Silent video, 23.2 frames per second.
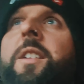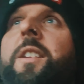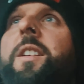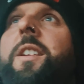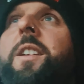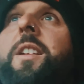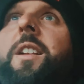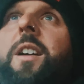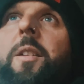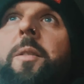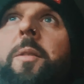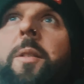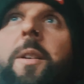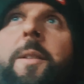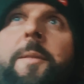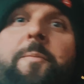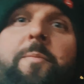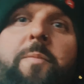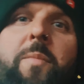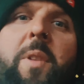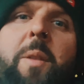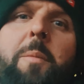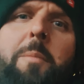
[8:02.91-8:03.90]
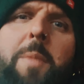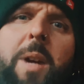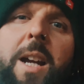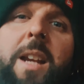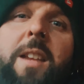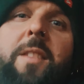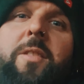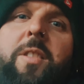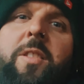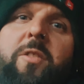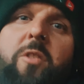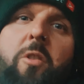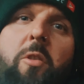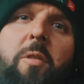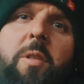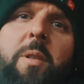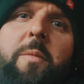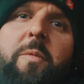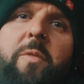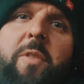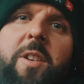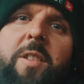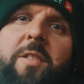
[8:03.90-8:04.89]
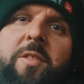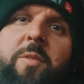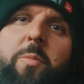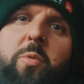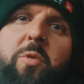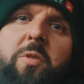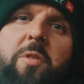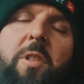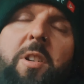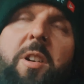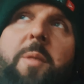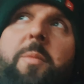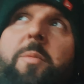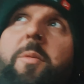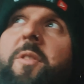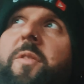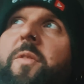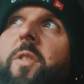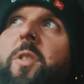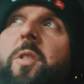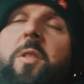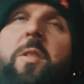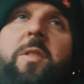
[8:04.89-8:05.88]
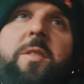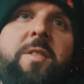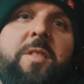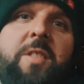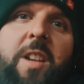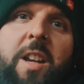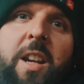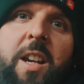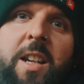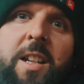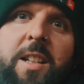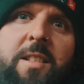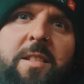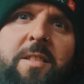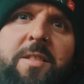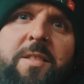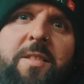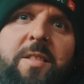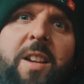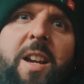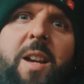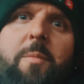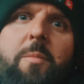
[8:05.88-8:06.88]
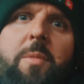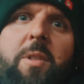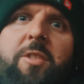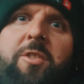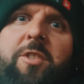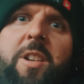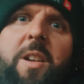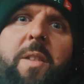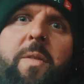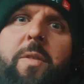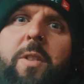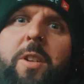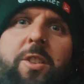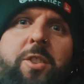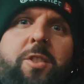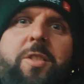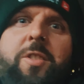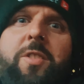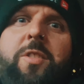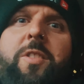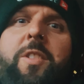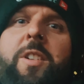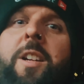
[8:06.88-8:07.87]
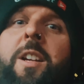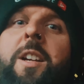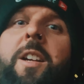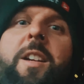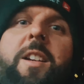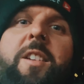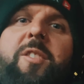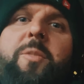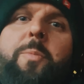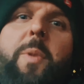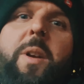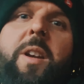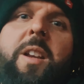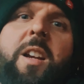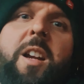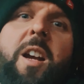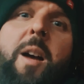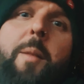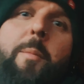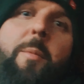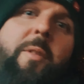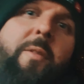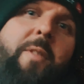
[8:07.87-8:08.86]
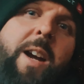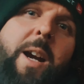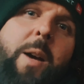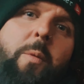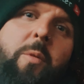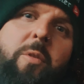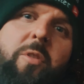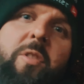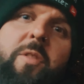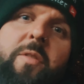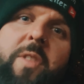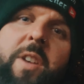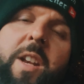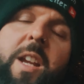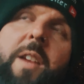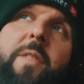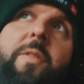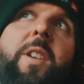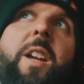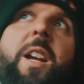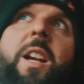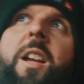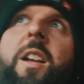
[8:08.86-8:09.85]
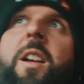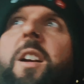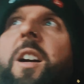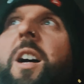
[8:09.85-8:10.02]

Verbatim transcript: You know, make the time for your subscribers for god's sake it doesn't take much effort just to spend a couple of hours of an evening